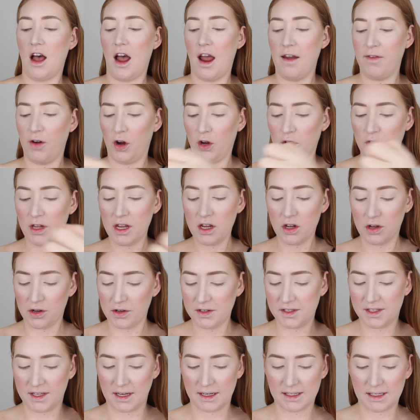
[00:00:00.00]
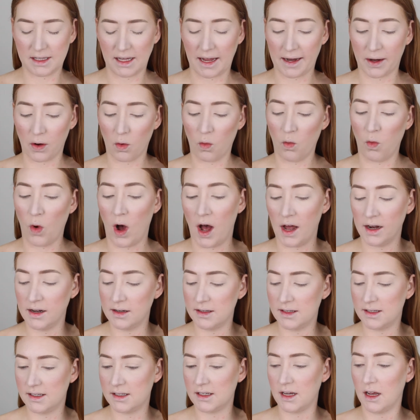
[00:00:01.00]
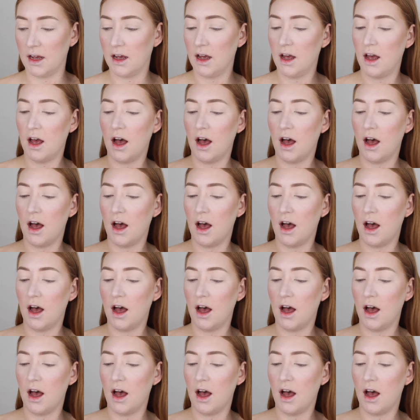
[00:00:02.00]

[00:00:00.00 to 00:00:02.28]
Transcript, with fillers: I've only used this like once.